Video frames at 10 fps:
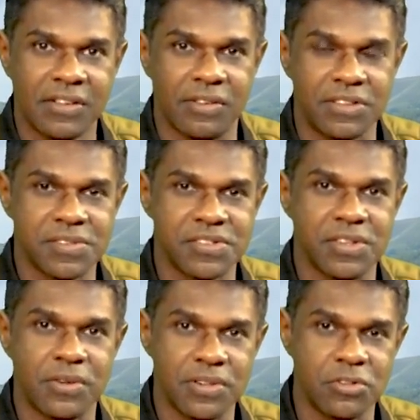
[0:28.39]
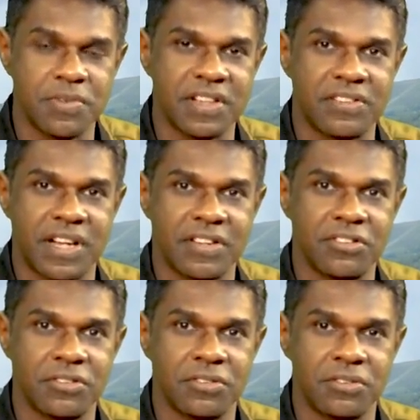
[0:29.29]
what was the Holy Spirit
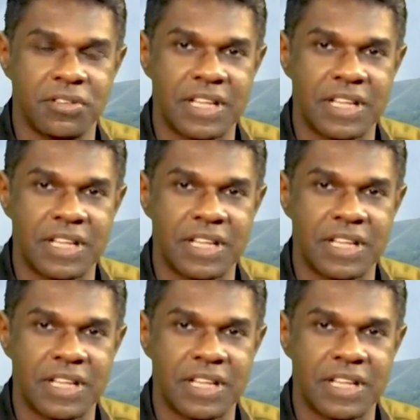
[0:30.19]
trying to